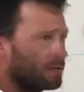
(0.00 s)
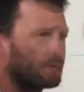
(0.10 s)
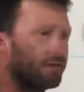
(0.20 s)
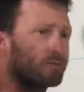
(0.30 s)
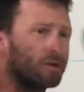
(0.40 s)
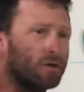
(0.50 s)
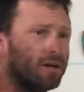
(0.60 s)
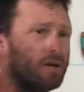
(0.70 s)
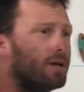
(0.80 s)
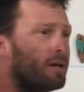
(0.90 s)
to left
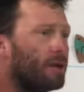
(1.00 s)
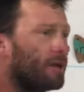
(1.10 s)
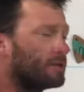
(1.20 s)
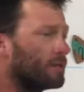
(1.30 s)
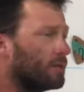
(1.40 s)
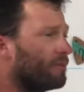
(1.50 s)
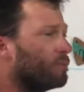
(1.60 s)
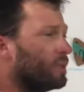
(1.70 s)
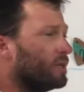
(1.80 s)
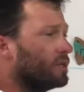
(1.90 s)
current, it's a
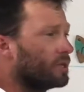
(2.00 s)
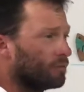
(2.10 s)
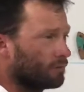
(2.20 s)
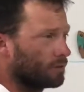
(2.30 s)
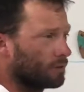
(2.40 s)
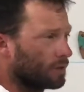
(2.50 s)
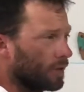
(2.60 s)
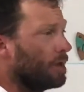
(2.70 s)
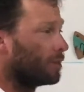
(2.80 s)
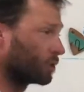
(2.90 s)
left wind shift.
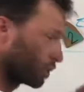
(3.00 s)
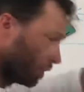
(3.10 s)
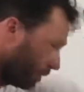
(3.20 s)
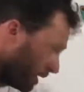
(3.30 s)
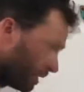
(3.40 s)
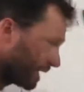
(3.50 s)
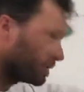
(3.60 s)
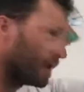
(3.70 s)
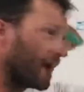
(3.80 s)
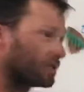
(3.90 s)
Okay, the true wind
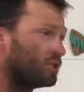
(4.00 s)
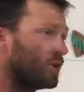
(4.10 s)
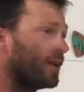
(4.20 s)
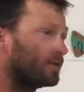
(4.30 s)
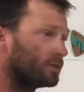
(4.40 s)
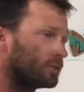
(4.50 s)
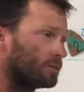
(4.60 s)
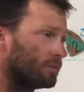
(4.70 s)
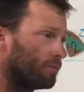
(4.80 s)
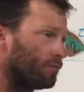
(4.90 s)
direction hasn't changed,
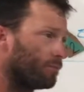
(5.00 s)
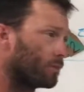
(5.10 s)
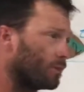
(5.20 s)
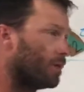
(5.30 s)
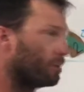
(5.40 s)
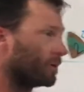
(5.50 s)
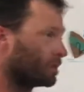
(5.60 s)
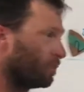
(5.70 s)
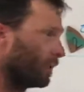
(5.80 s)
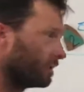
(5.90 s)
but
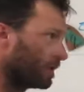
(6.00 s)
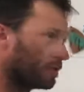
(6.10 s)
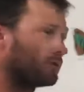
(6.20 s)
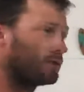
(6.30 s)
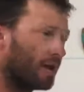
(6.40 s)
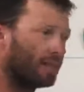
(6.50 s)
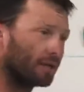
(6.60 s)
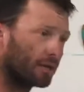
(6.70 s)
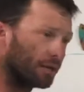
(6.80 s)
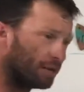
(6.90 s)
the wind that you're
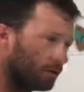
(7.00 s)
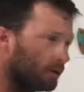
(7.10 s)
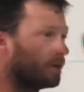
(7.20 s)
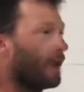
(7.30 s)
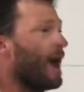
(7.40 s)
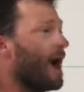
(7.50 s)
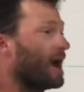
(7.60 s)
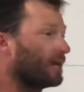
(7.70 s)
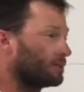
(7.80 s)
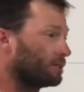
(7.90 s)
sailing in
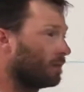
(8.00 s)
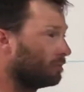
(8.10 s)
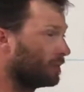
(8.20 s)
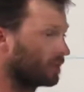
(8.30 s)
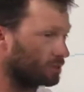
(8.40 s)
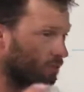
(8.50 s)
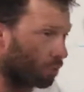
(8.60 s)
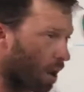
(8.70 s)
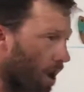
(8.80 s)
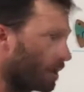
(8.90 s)
has, because the
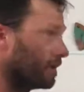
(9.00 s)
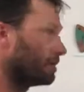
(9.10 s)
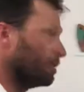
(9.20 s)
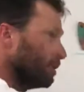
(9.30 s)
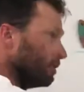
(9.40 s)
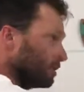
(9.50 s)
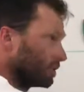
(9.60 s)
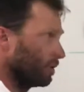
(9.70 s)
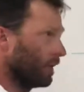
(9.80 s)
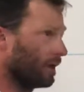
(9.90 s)
water is moved.
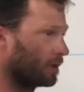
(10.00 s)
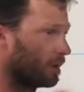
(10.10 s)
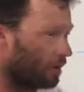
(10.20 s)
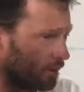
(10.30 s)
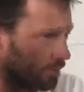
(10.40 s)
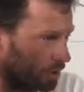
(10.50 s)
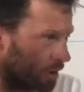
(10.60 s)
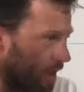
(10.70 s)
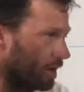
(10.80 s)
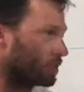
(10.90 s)
So like, you're
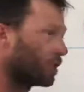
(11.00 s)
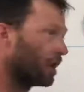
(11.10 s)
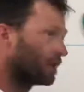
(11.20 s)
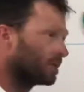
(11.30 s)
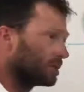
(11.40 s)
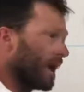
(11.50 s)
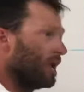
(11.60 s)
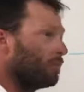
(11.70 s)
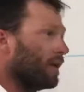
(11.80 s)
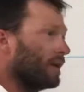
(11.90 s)
getting drugged
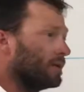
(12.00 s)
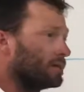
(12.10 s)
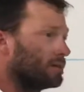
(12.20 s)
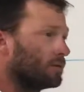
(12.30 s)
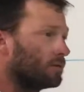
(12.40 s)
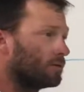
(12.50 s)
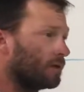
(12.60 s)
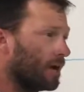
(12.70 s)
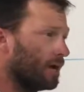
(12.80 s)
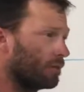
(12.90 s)
sideways,
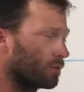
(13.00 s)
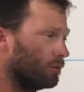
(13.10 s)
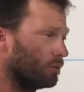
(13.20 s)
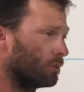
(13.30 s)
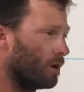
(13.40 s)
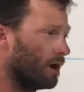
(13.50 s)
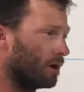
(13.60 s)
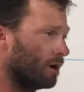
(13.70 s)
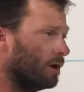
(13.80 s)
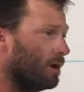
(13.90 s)
right, through the
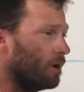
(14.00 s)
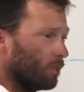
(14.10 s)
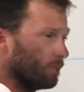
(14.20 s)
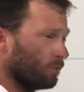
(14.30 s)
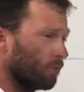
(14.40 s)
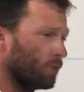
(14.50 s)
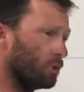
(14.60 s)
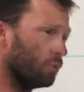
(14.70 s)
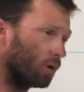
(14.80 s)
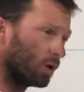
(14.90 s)
water when before
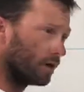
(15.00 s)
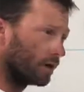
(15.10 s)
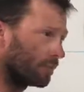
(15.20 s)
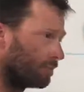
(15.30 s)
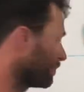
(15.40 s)
you weren't.